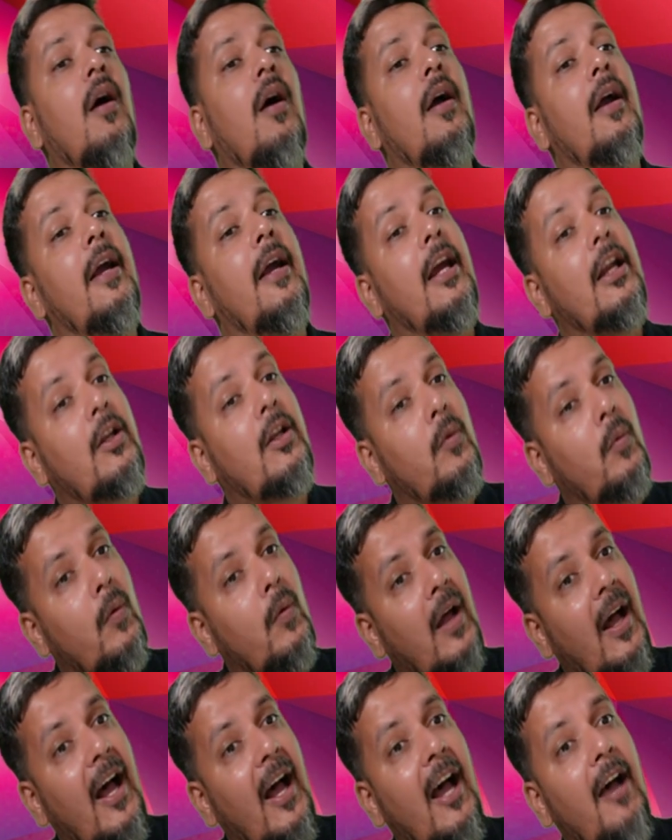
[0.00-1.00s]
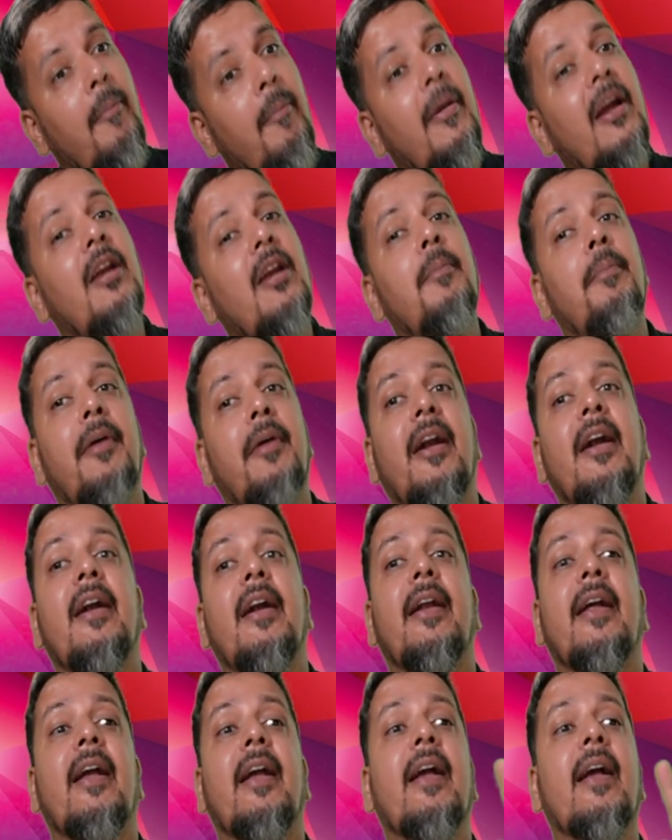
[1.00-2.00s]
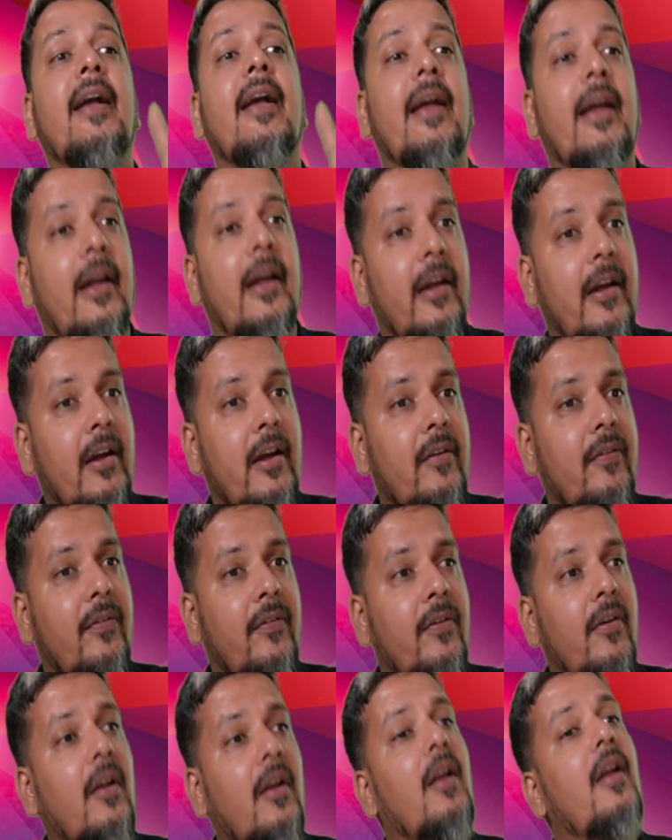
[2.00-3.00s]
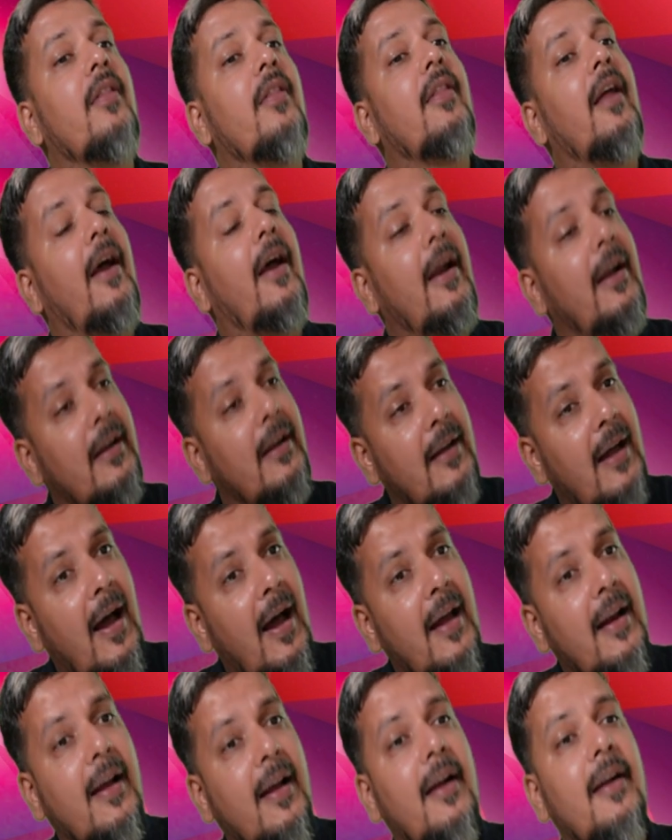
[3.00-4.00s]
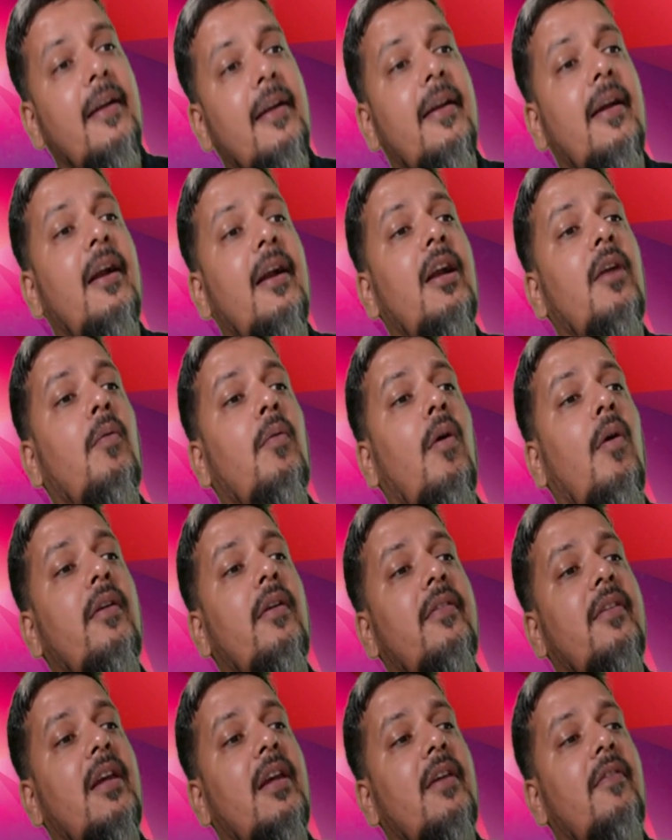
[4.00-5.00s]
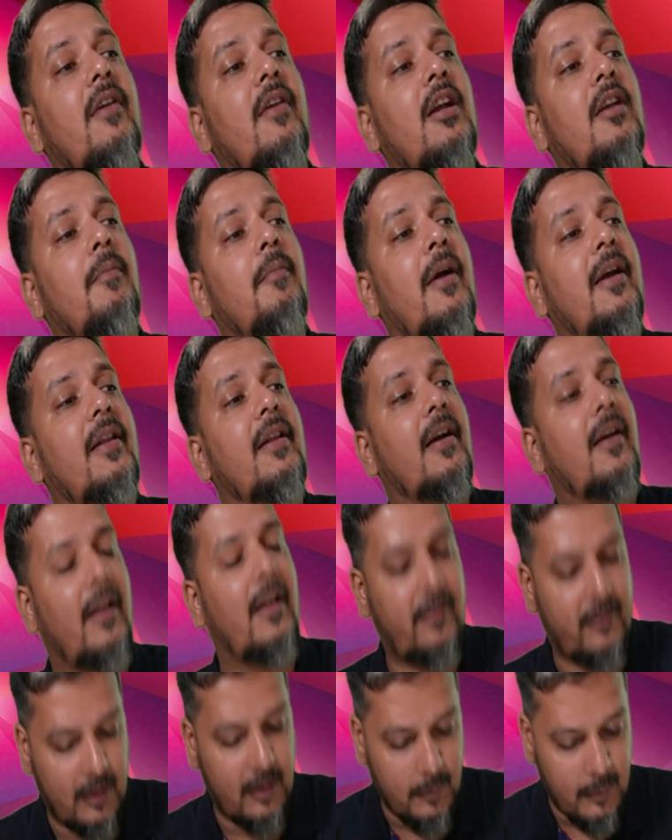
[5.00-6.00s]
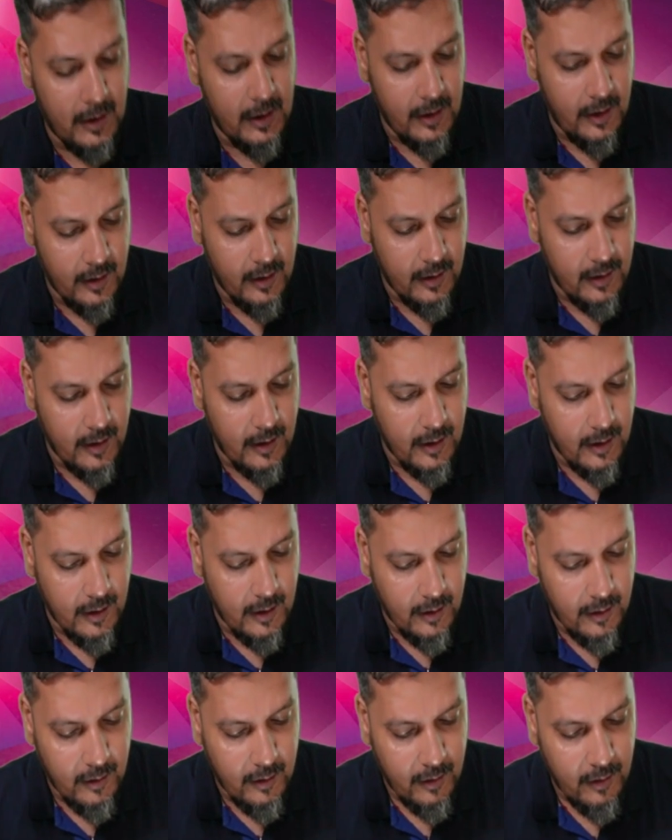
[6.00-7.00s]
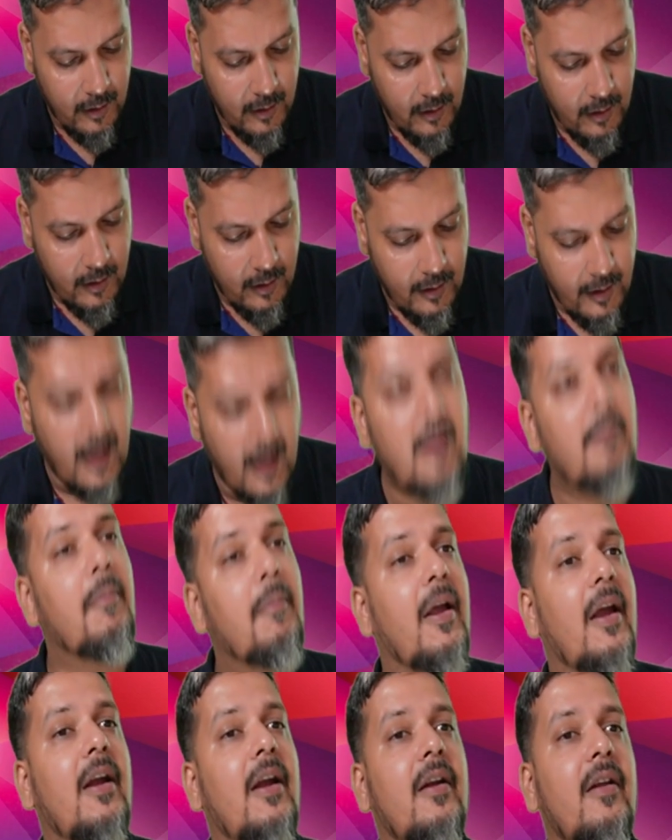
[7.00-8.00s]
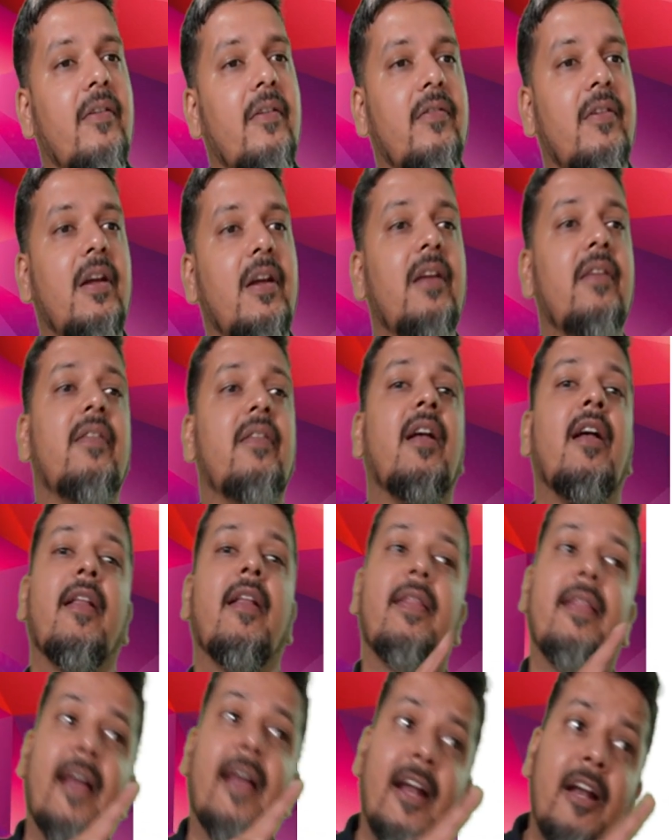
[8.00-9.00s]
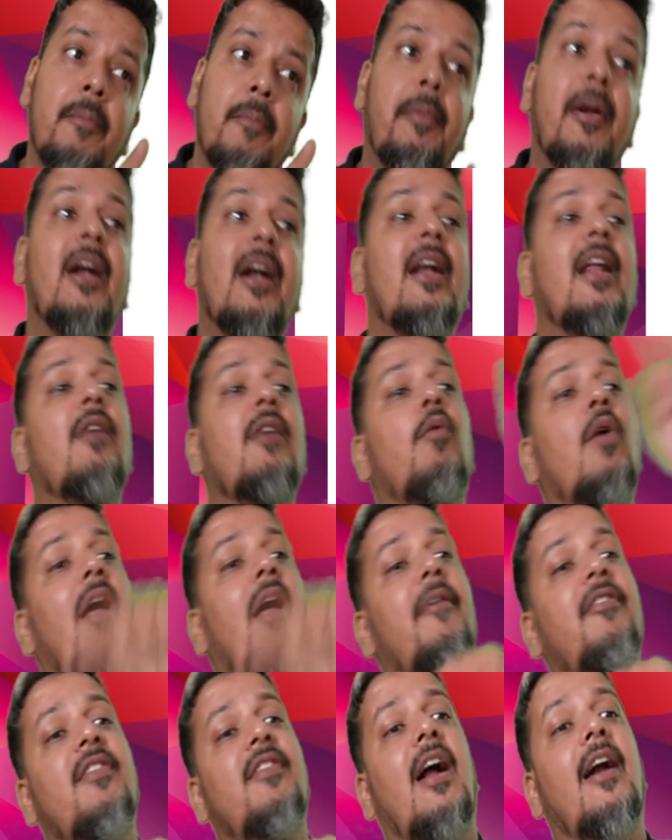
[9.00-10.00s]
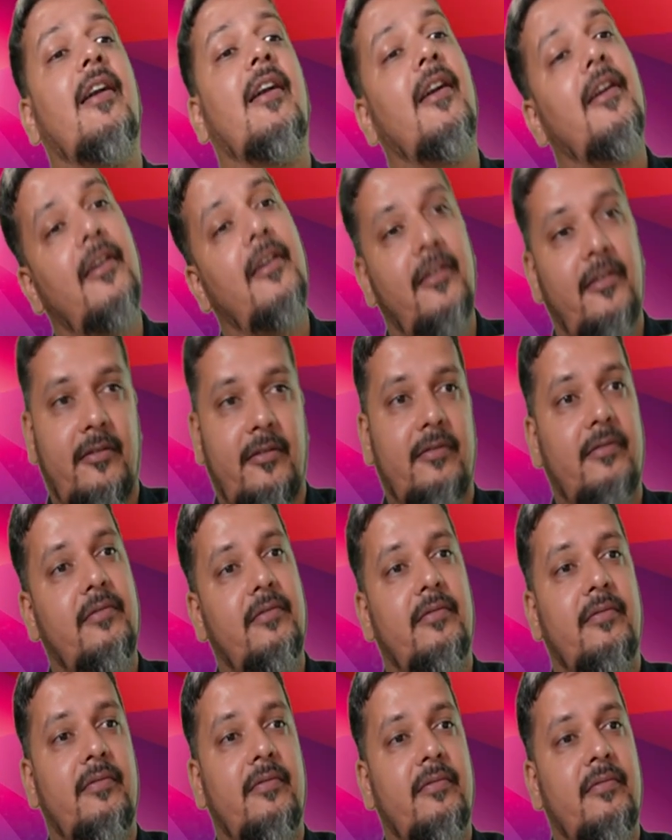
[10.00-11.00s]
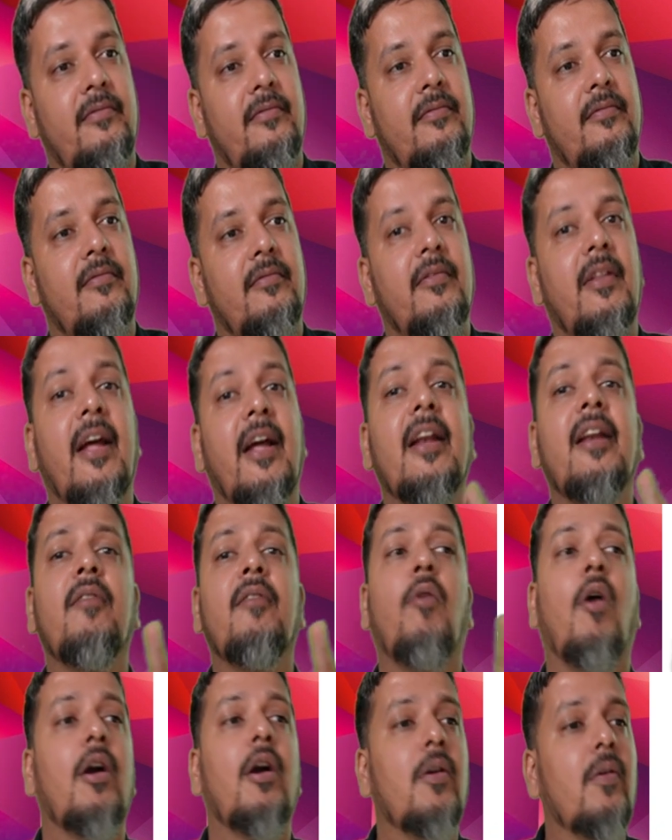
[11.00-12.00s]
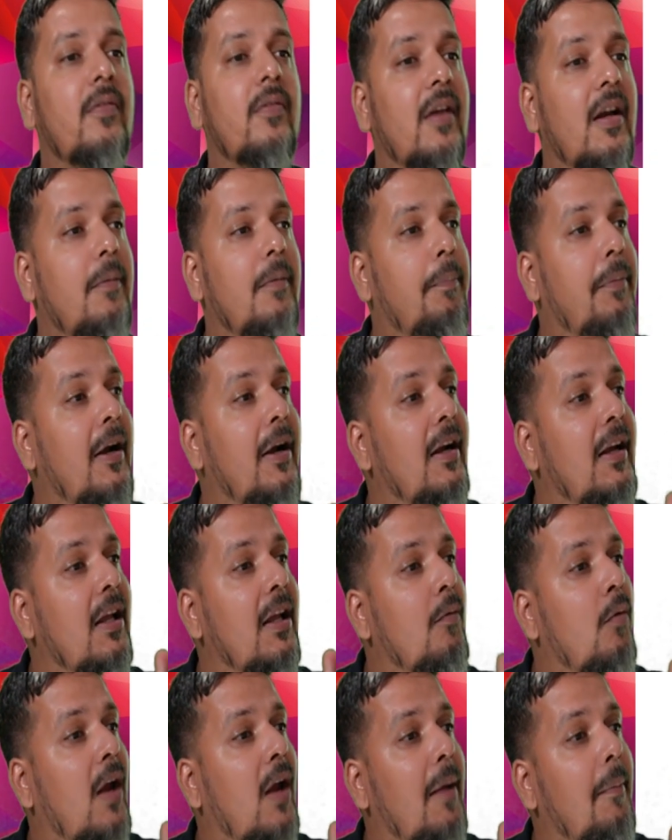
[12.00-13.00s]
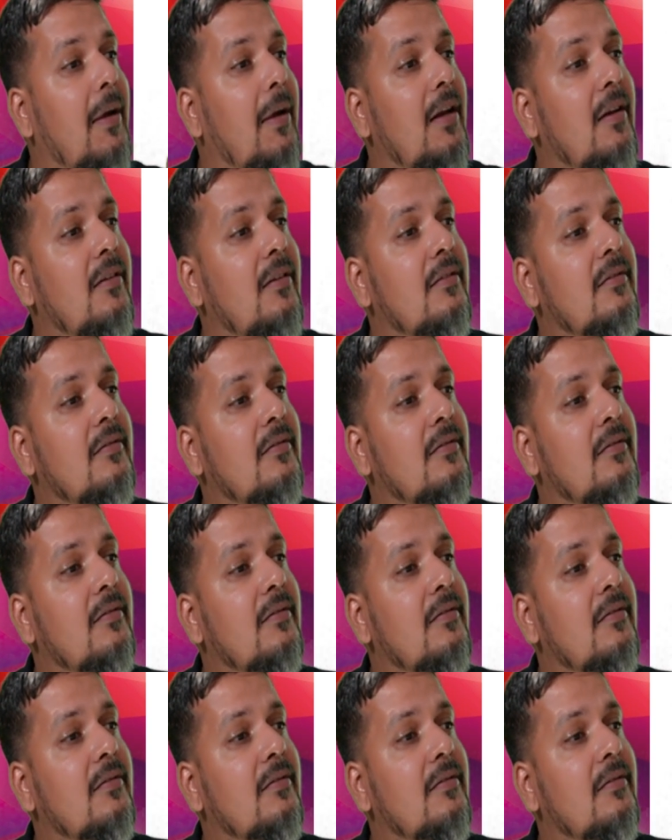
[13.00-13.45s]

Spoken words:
It would have been printing if the entire content was given by the customer MK Industries, then printing would have started. Then what you said, printing would have been?